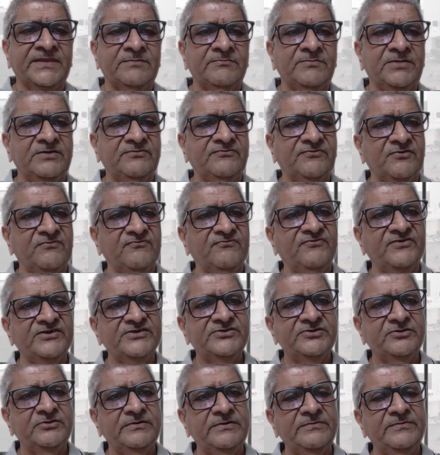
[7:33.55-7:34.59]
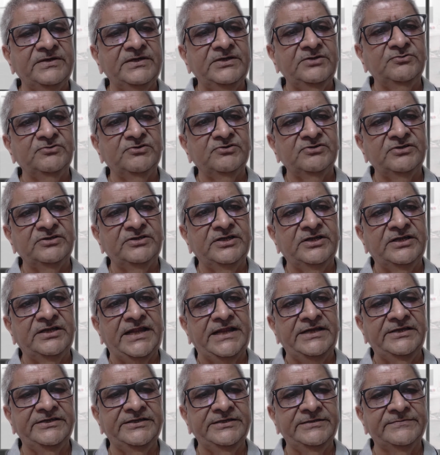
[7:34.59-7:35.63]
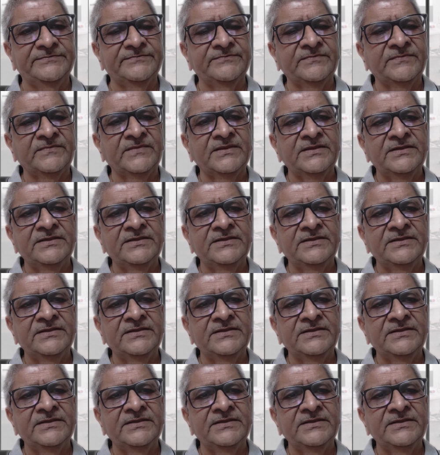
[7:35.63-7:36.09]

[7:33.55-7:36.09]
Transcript: but from 1st of April 2019